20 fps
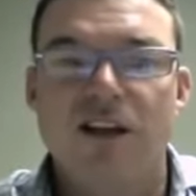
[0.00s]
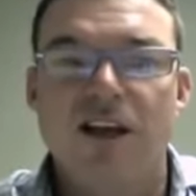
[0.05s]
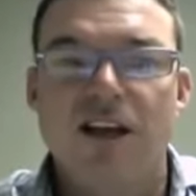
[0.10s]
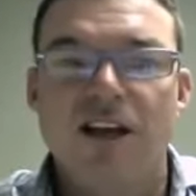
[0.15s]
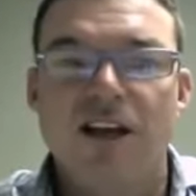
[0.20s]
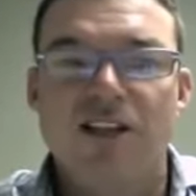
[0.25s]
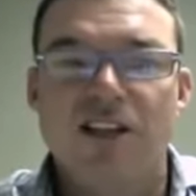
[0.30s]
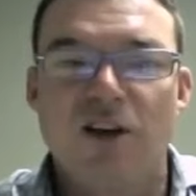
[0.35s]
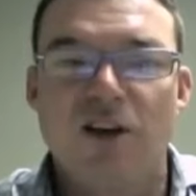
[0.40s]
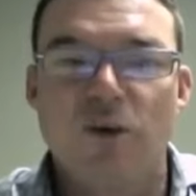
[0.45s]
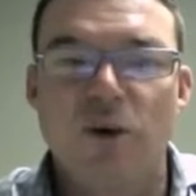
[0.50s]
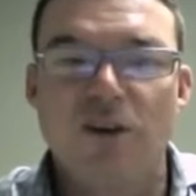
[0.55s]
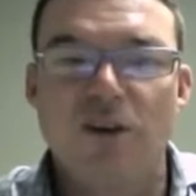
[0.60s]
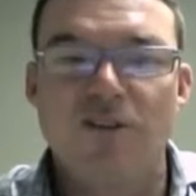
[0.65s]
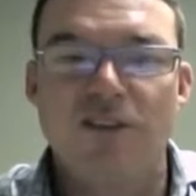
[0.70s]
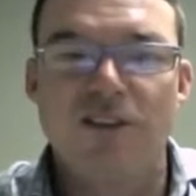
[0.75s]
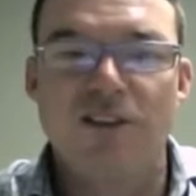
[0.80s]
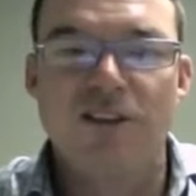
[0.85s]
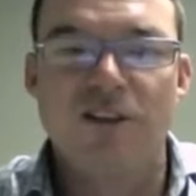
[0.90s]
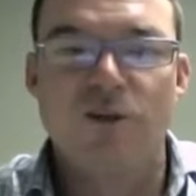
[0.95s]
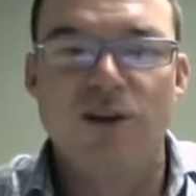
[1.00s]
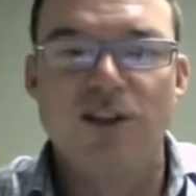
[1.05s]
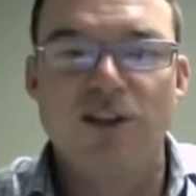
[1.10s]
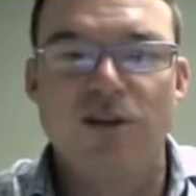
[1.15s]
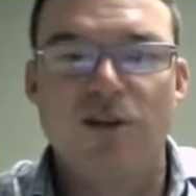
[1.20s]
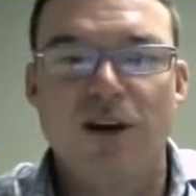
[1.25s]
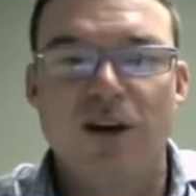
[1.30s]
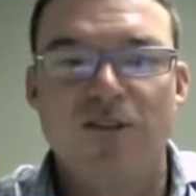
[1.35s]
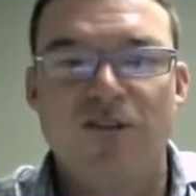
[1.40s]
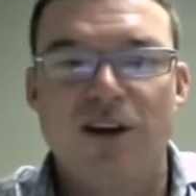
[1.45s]
equivalent to what you
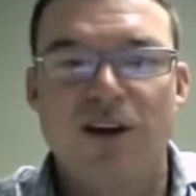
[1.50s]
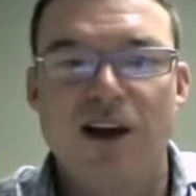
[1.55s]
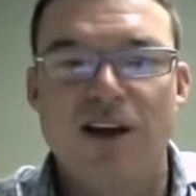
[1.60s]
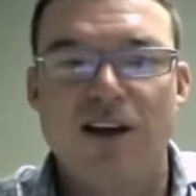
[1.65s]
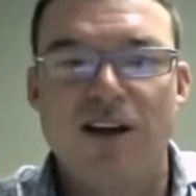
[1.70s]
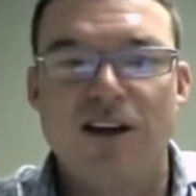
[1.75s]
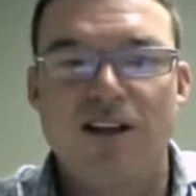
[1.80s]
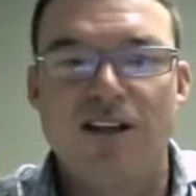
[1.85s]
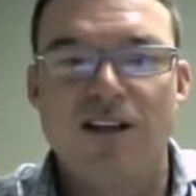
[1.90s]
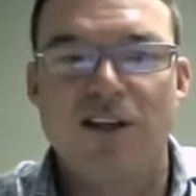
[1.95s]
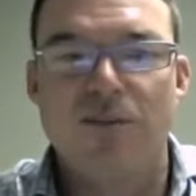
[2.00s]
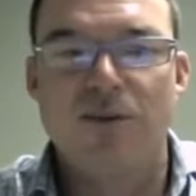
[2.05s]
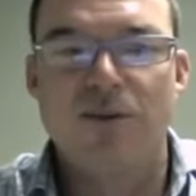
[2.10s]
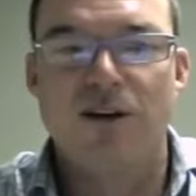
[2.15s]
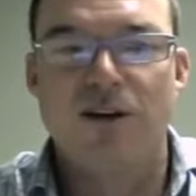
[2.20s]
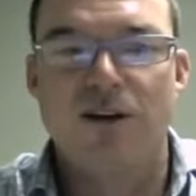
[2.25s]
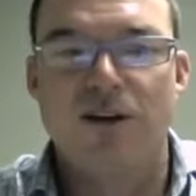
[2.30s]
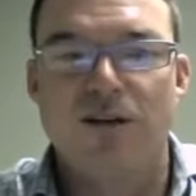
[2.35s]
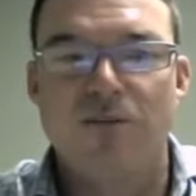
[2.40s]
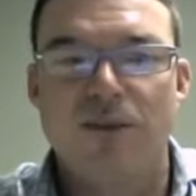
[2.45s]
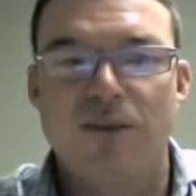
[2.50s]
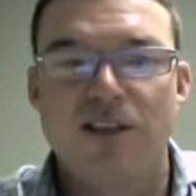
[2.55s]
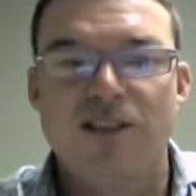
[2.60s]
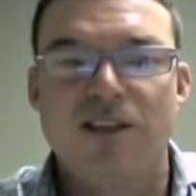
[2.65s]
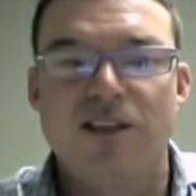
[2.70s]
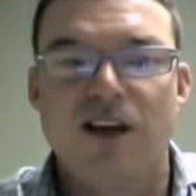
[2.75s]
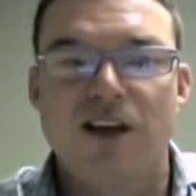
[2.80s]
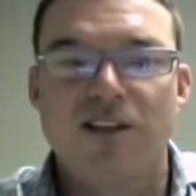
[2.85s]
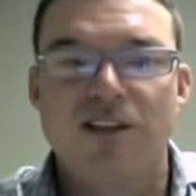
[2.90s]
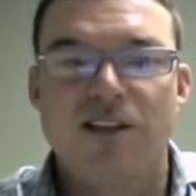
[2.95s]
might find in a typical
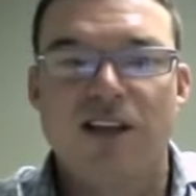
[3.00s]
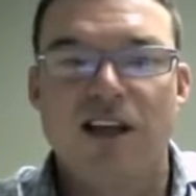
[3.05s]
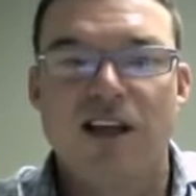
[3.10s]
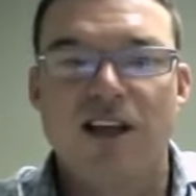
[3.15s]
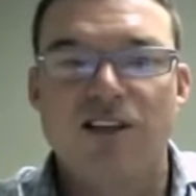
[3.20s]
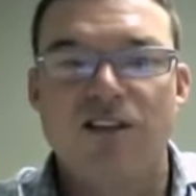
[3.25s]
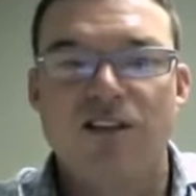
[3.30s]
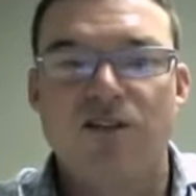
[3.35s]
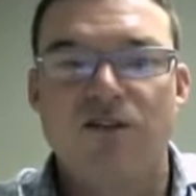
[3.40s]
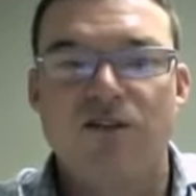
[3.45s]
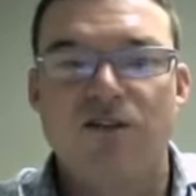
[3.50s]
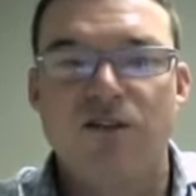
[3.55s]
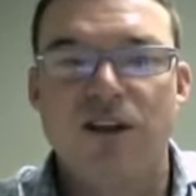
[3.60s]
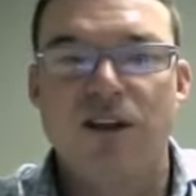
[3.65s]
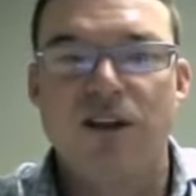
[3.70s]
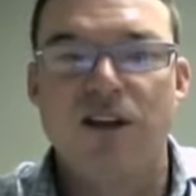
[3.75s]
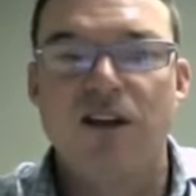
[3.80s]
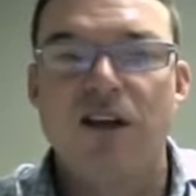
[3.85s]
midsize SUV.